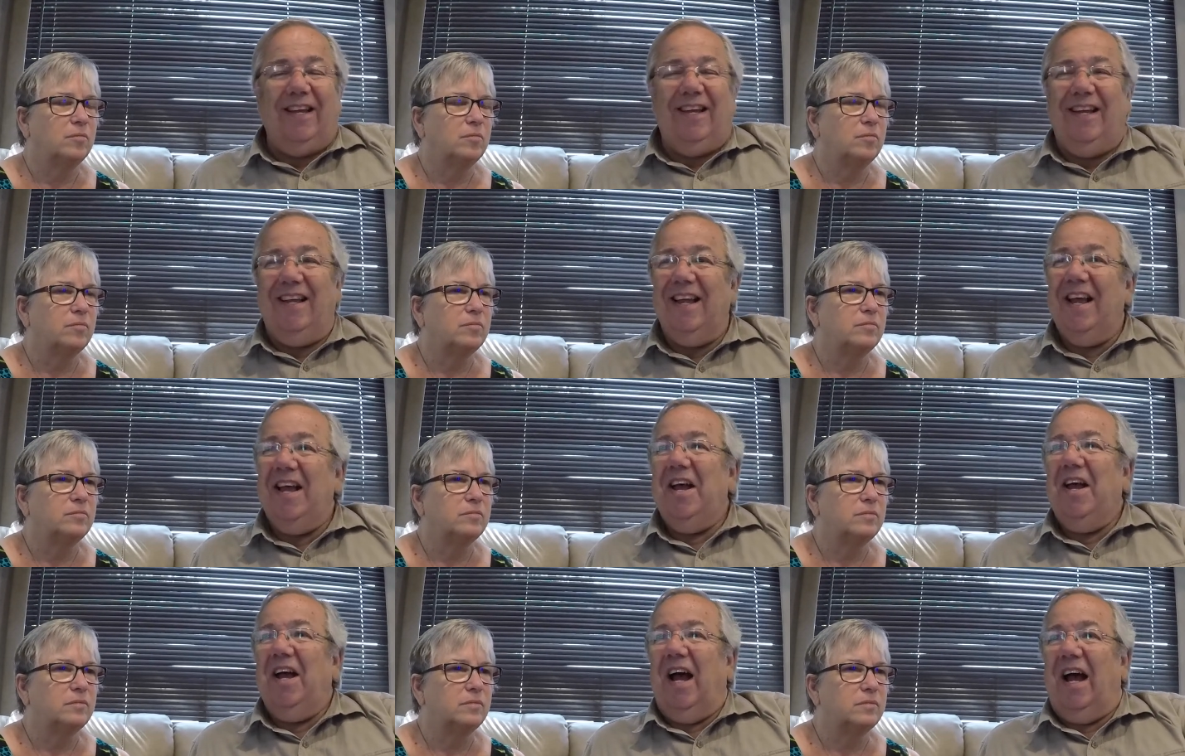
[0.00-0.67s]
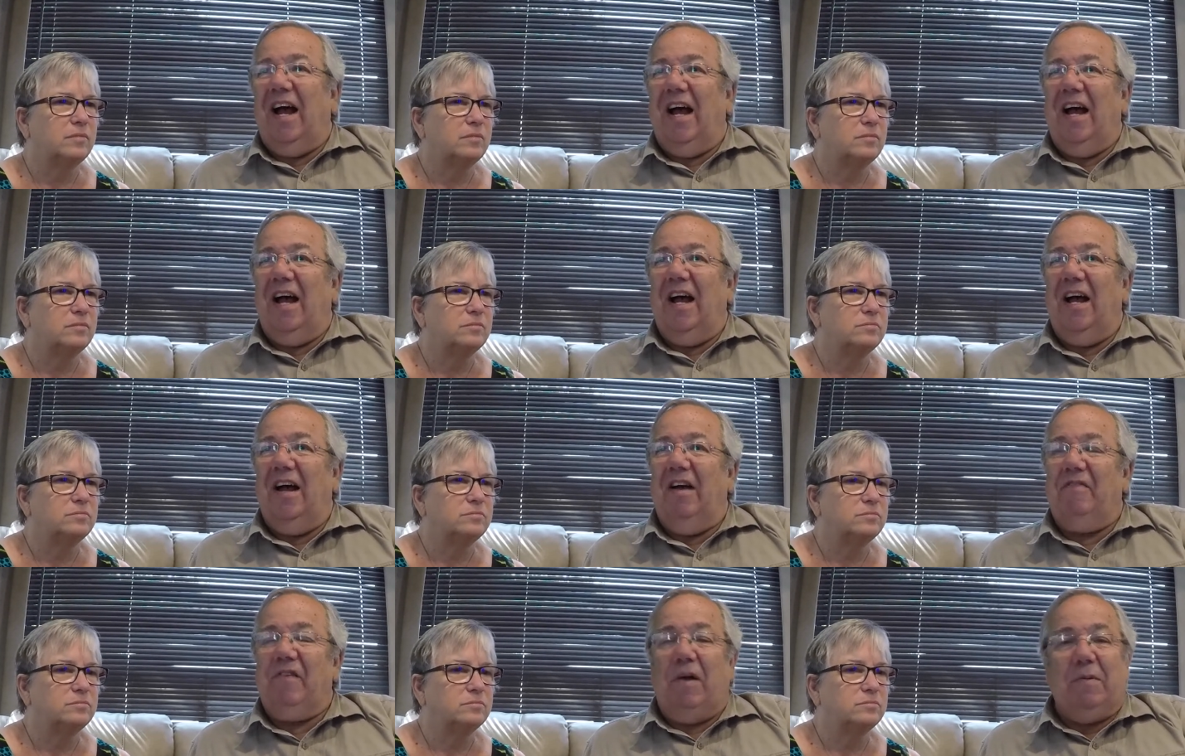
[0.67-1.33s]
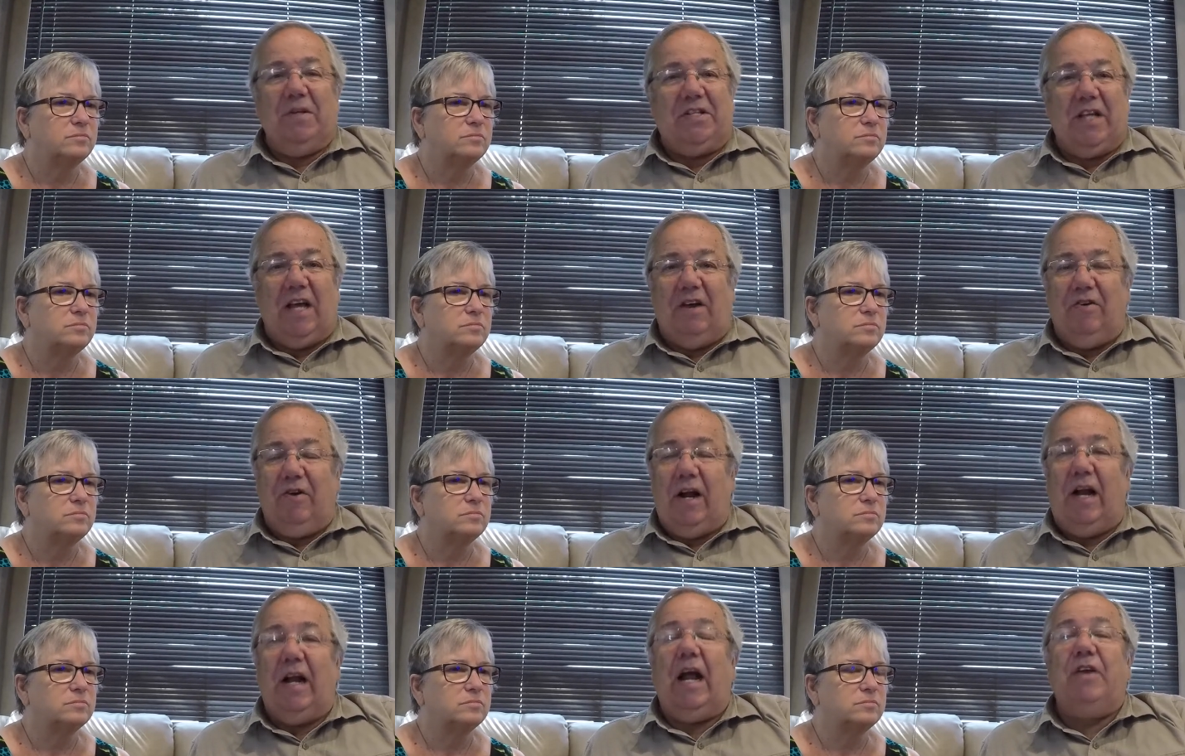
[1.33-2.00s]
Speaker 1: uh, I've got my solder
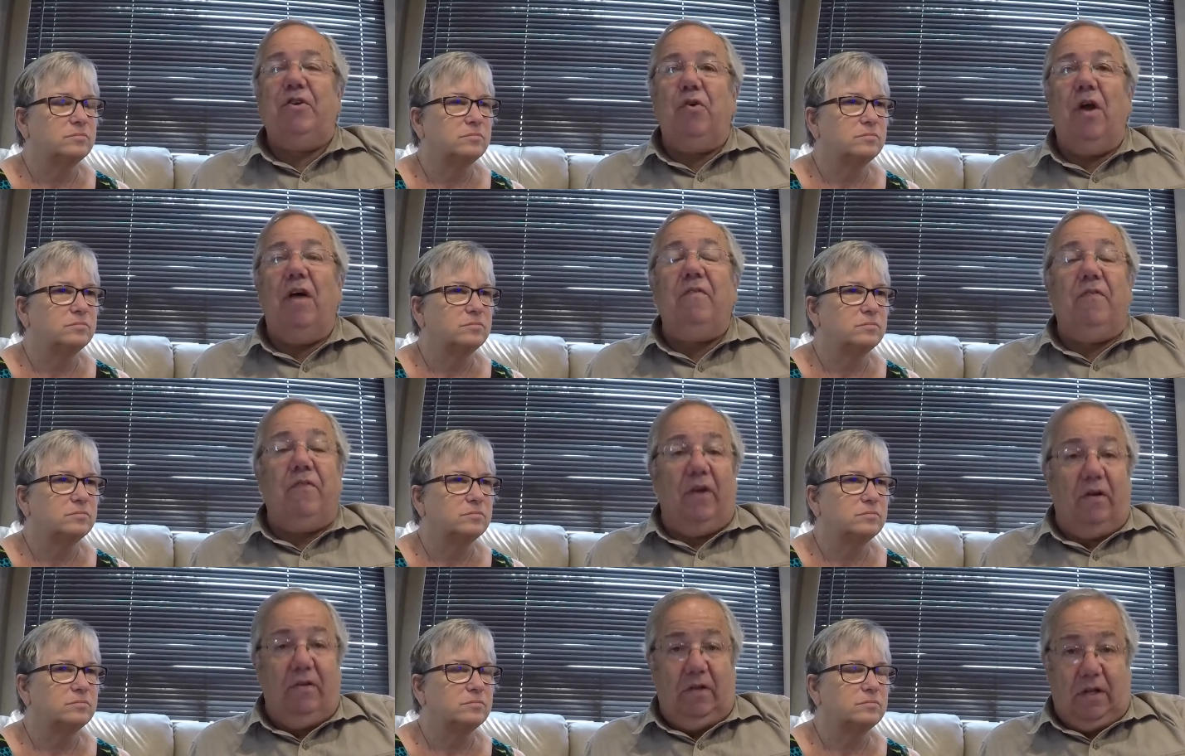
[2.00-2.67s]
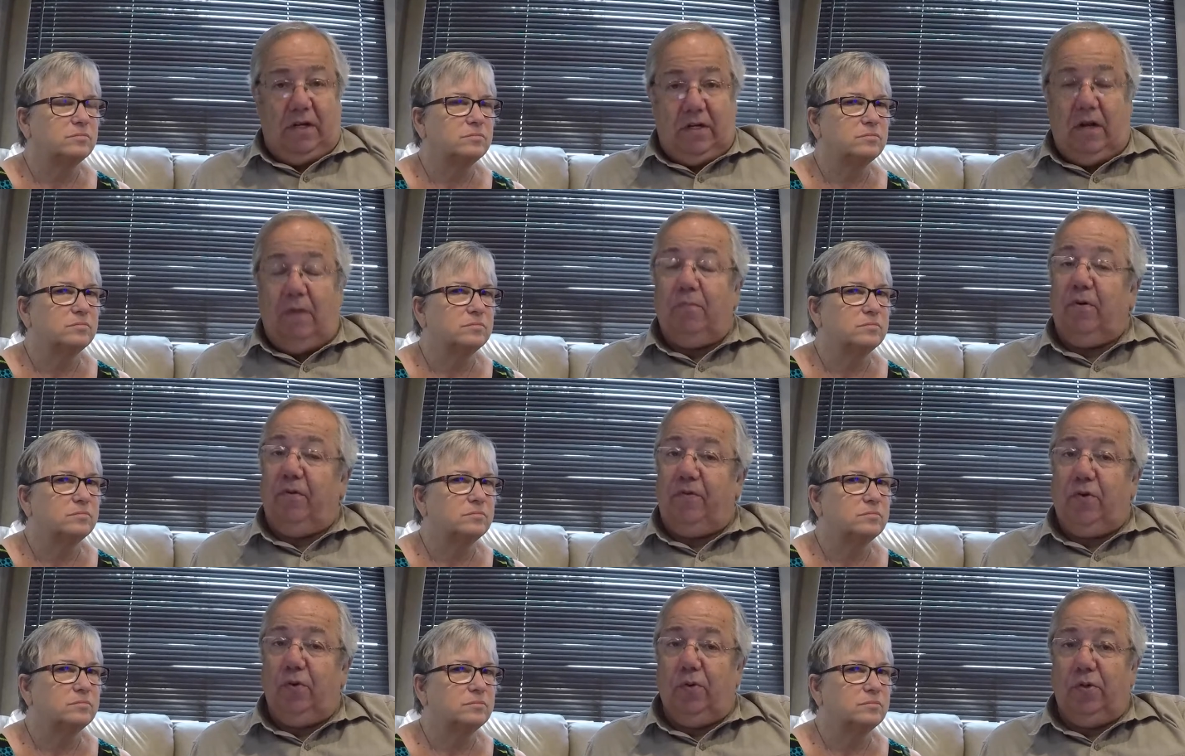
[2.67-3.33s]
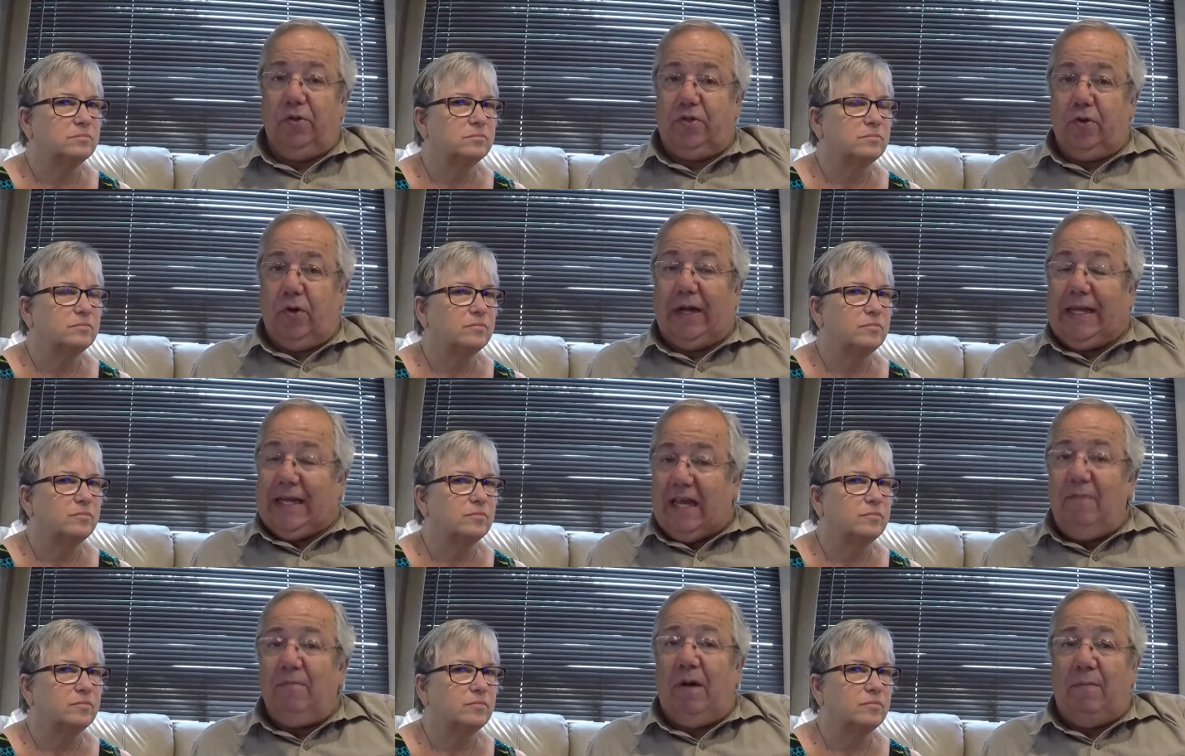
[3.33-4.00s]
and I do have a number of tools, so I
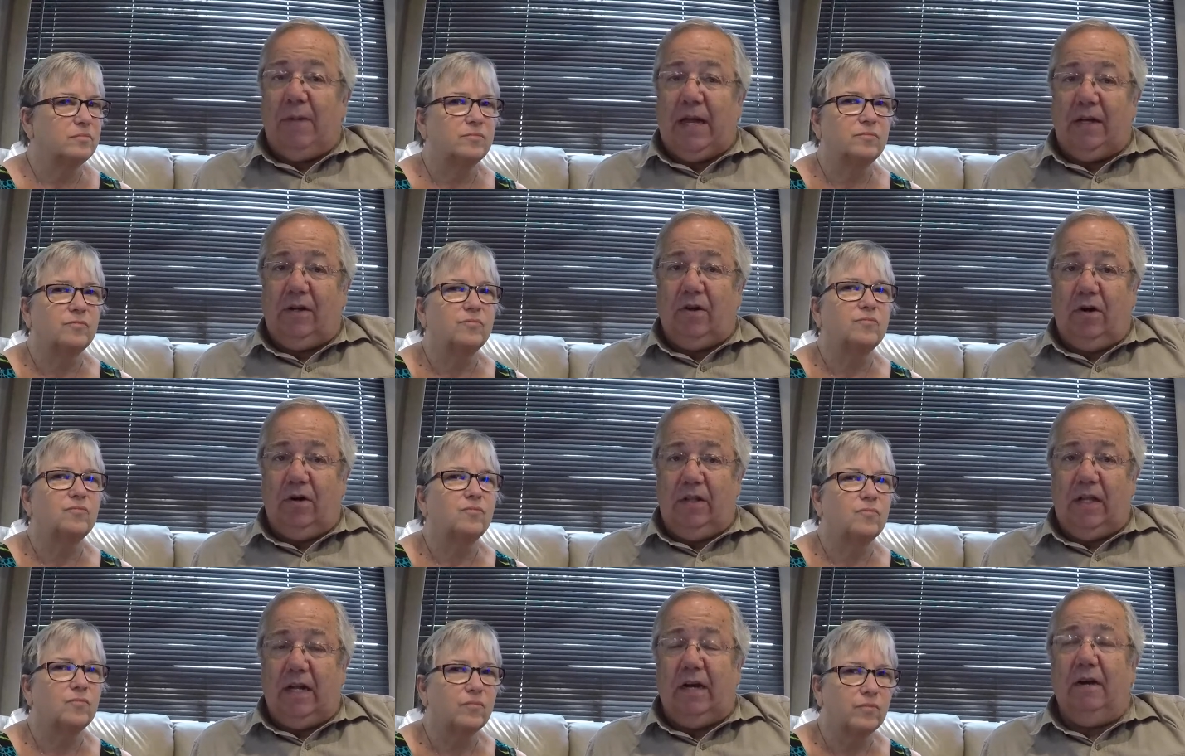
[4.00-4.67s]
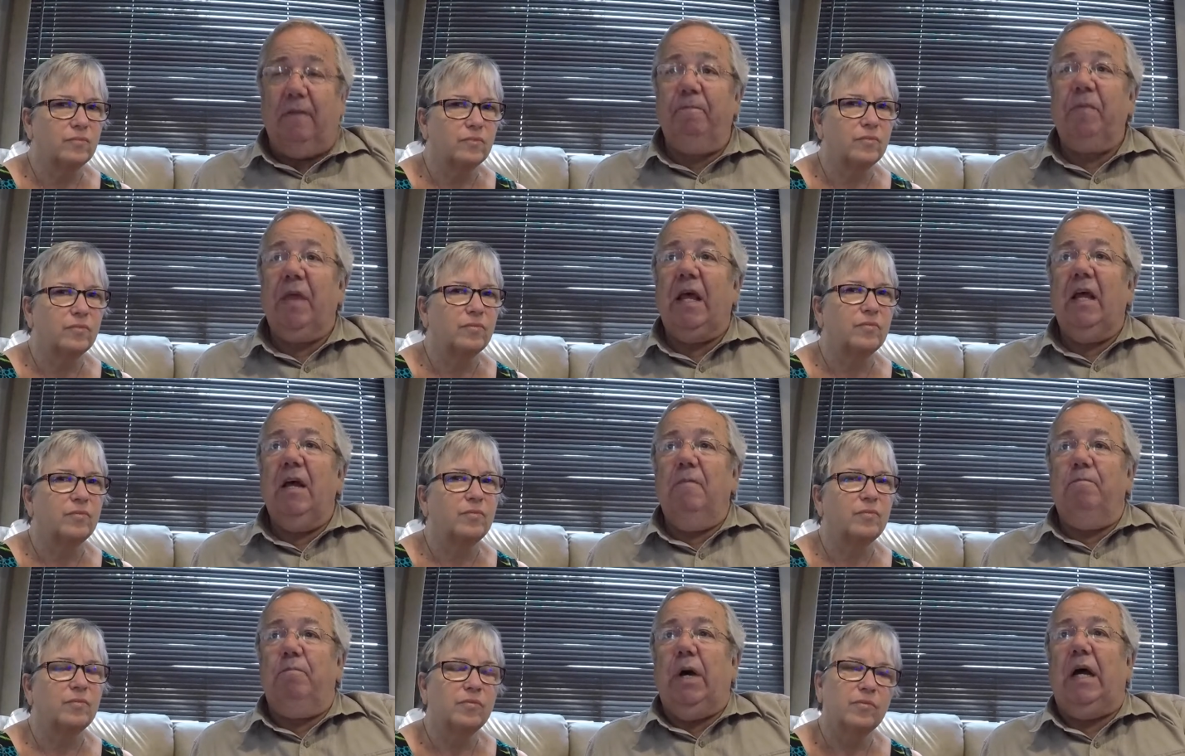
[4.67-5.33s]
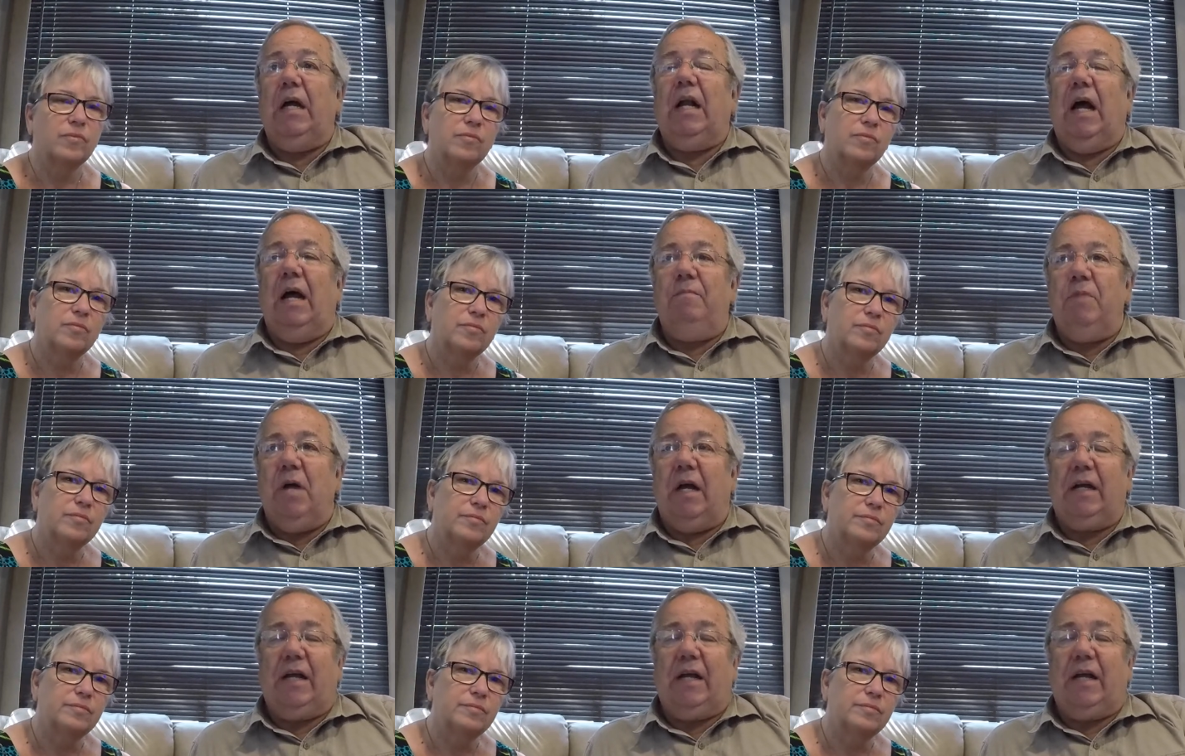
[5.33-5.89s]
keep my man card there. But I'm not